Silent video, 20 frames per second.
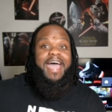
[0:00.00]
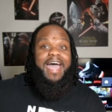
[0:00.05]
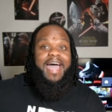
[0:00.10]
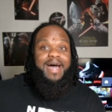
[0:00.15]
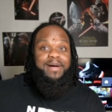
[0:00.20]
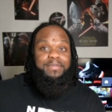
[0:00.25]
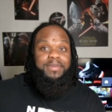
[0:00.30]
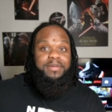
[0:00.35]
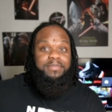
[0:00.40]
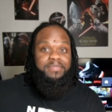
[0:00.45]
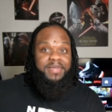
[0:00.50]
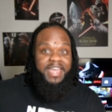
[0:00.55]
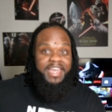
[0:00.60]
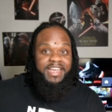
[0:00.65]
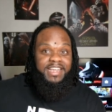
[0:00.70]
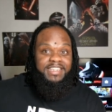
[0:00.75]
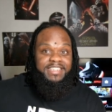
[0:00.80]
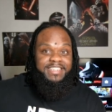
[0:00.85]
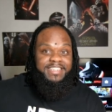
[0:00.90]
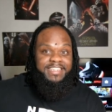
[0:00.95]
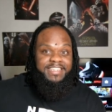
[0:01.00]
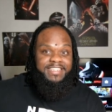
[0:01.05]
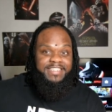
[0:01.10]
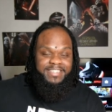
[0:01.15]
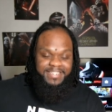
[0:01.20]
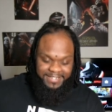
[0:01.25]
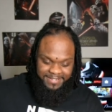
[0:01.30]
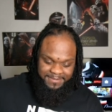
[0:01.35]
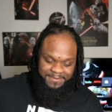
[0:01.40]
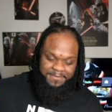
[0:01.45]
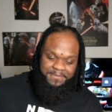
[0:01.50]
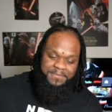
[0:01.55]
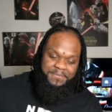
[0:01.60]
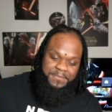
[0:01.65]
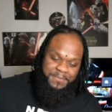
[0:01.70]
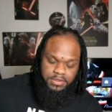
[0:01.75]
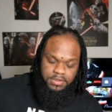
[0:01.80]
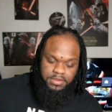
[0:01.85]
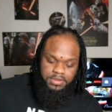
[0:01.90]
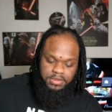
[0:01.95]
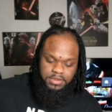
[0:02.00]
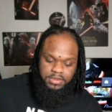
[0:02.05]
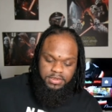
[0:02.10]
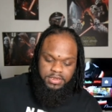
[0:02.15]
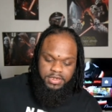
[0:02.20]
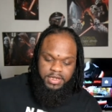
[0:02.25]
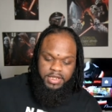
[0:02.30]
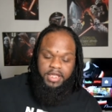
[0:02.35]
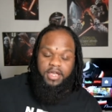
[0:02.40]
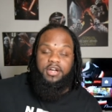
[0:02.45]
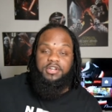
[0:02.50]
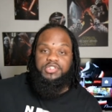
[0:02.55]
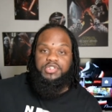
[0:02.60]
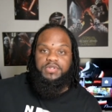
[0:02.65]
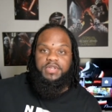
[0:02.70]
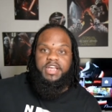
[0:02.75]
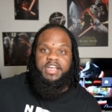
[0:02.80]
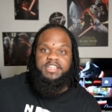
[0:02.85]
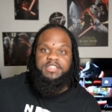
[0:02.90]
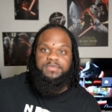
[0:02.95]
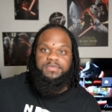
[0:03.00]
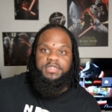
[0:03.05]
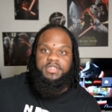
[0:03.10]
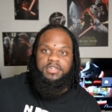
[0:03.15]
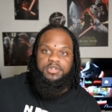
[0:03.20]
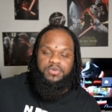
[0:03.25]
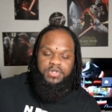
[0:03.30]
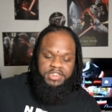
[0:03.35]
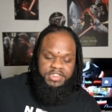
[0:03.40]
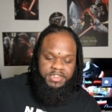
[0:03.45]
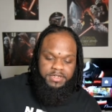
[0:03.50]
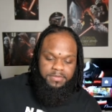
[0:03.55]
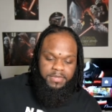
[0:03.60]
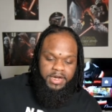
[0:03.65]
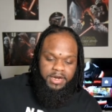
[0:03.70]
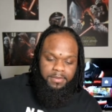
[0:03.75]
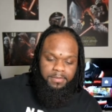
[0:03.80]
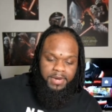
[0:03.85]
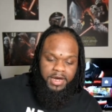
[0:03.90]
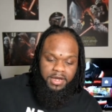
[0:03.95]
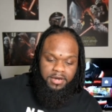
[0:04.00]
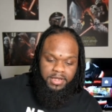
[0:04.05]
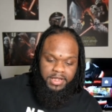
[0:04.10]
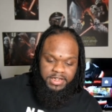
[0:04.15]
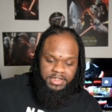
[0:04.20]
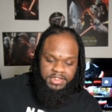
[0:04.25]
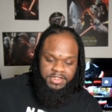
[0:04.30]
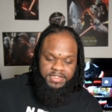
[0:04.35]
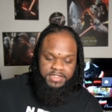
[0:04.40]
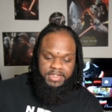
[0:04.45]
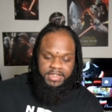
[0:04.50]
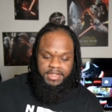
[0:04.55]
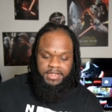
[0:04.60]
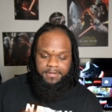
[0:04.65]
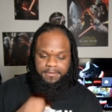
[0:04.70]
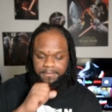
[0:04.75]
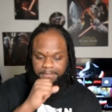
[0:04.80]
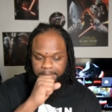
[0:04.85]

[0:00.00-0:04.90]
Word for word: I've been paid, sis. He also asked me a question about a model I just did